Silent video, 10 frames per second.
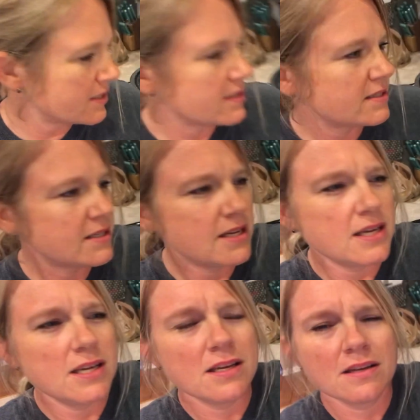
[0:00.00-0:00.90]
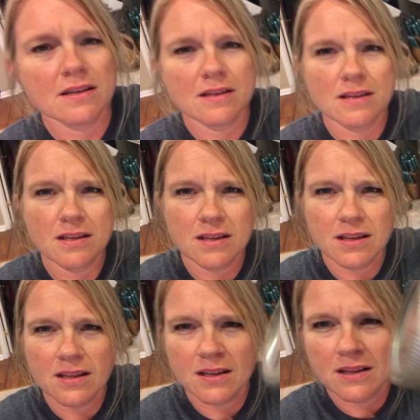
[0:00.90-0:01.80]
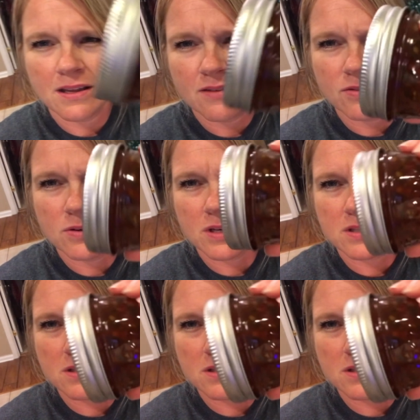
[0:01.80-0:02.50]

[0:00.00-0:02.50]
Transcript: see if you guys